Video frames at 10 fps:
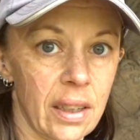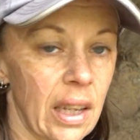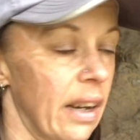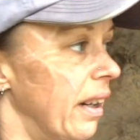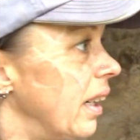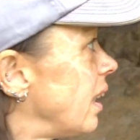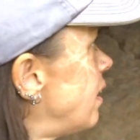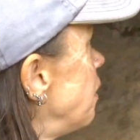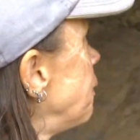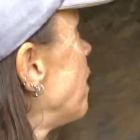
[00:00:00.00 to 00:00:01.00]
Alright, I
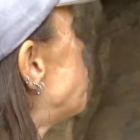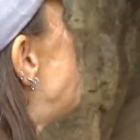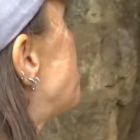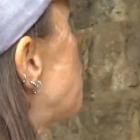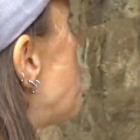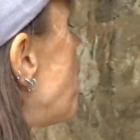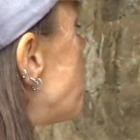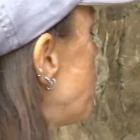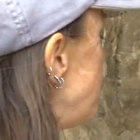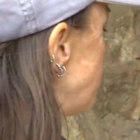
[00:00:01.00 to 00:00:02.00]
think we have a bit of a weather
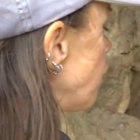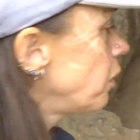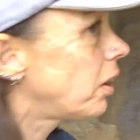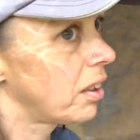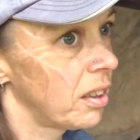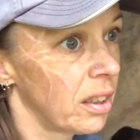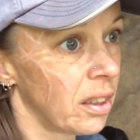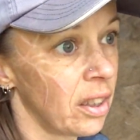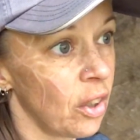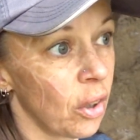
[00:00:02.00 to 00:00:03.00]
window.
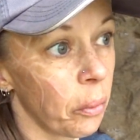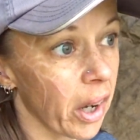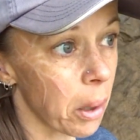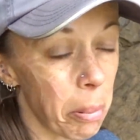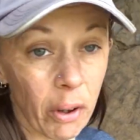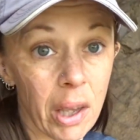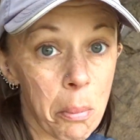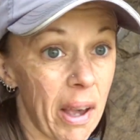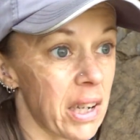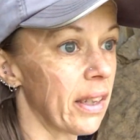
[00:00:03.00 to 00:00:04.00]
We're going to book it
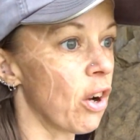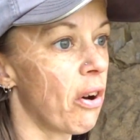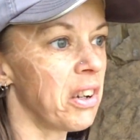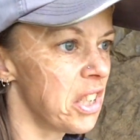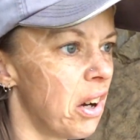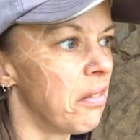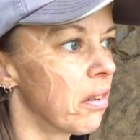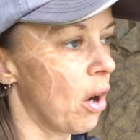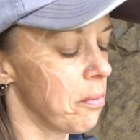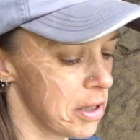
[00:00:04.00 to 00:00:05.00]
back to the car. It's not
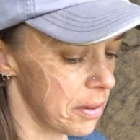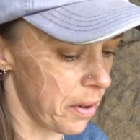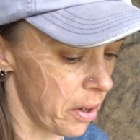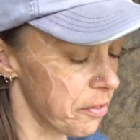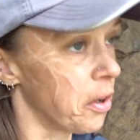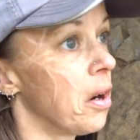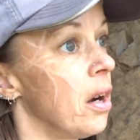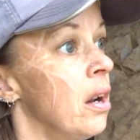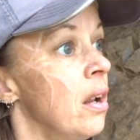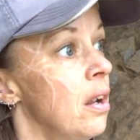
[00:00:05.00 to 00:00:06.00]
obviously very far,
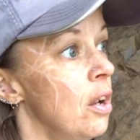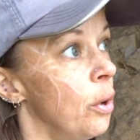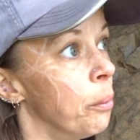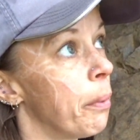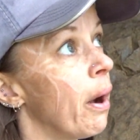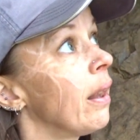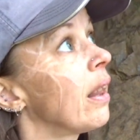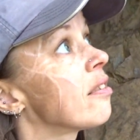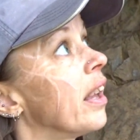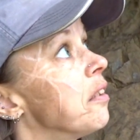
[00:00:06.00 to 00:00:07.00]
but
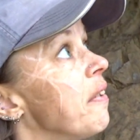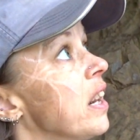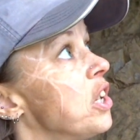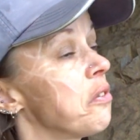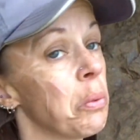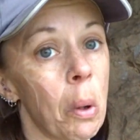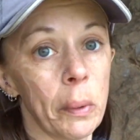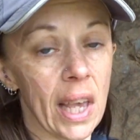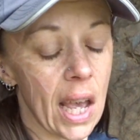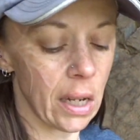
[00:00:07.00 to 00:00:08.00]
let's take advantage of it while we
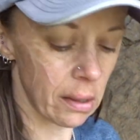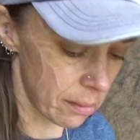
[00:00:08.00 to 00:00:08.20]
can.